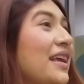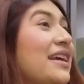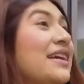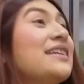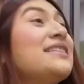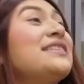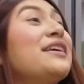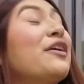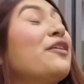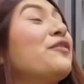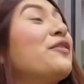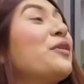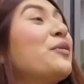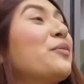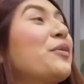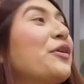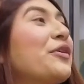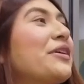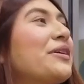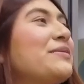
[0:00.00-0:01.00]
Because they offer the
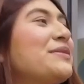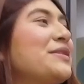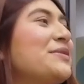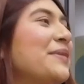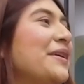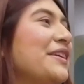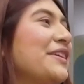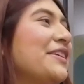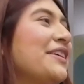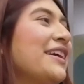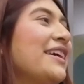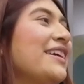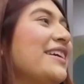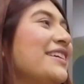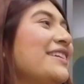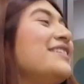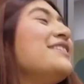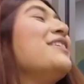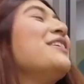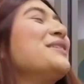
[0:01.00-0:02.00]
program to minor
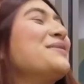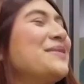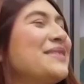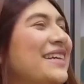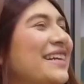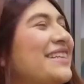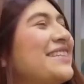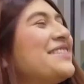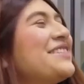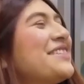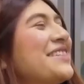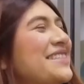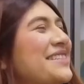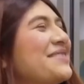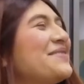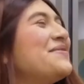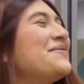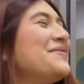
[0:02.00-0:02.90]
in hospitality and tourism.